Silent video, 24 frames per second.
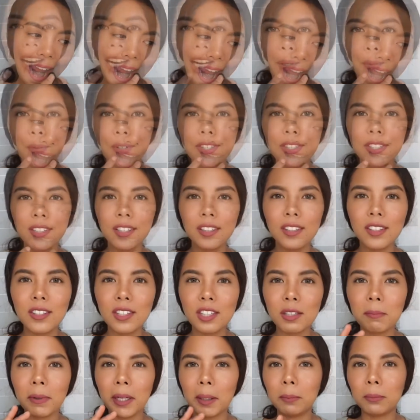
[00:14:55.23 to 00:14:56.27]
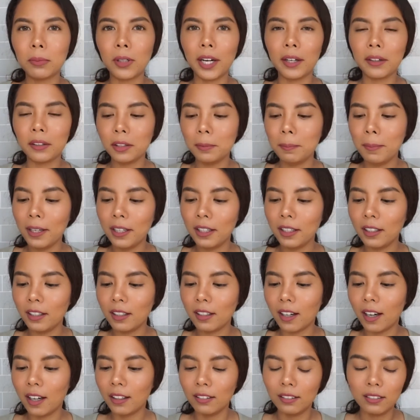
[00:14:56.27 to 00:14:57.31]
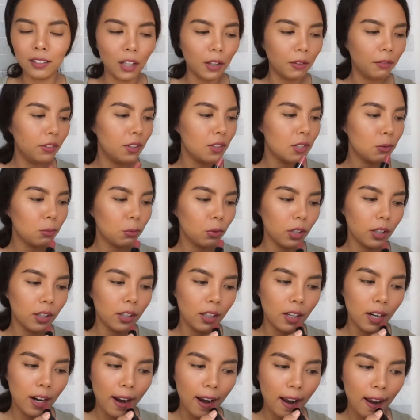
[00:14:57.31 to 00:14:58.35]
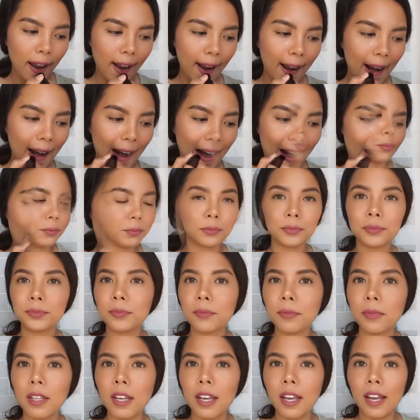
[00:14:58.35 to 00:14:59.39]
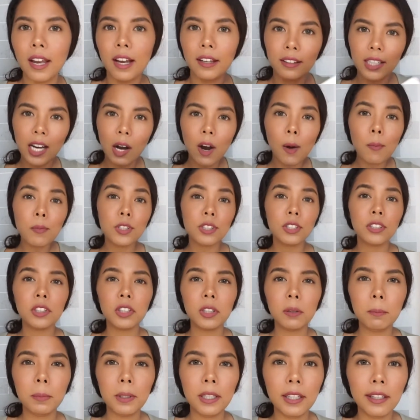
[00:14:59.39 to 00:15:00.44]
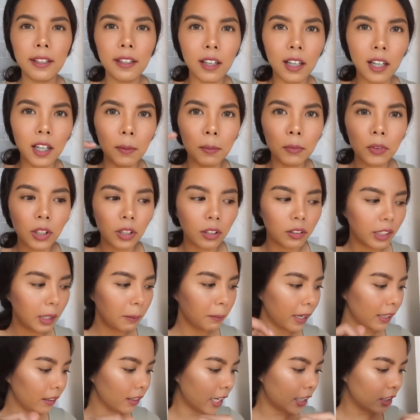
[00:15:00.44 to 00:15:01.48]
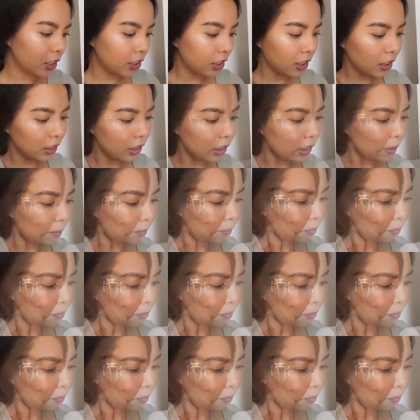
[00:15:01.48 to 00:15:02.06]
I would say this is my bridal pink. I love this one. Now I'm just going to be curling my lashes.